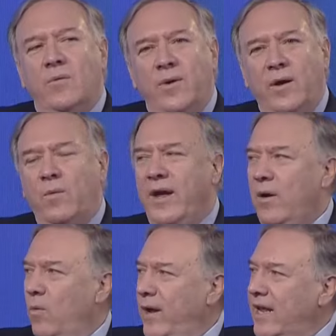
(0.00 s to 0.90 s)
we,
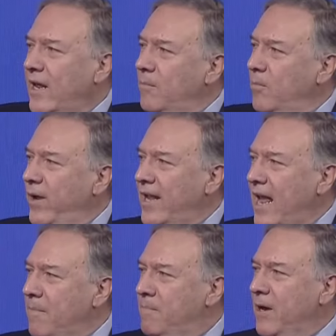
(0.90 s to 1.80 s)
we, we, can, we
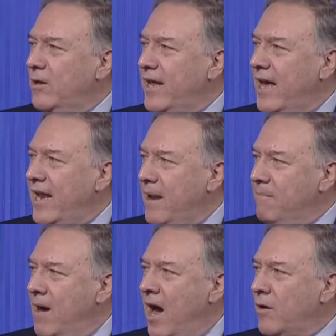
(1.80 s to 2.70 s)
can build at a
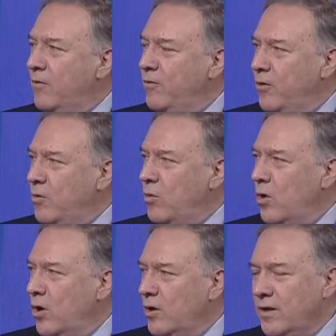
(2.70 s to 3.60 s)
model for the
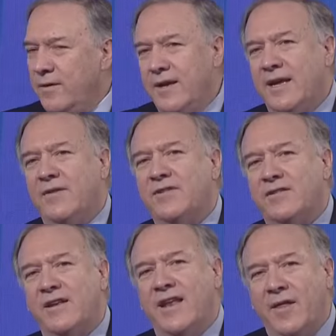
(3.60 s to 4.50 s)
world that gives
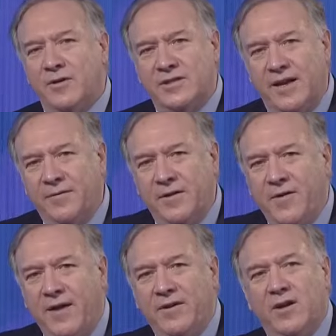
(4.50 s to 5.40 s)
us another
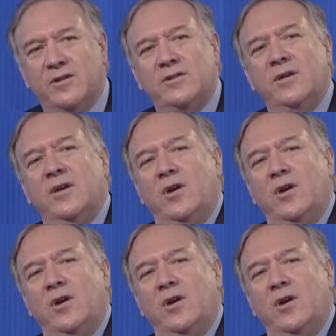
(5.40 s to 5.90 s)
seventy-five years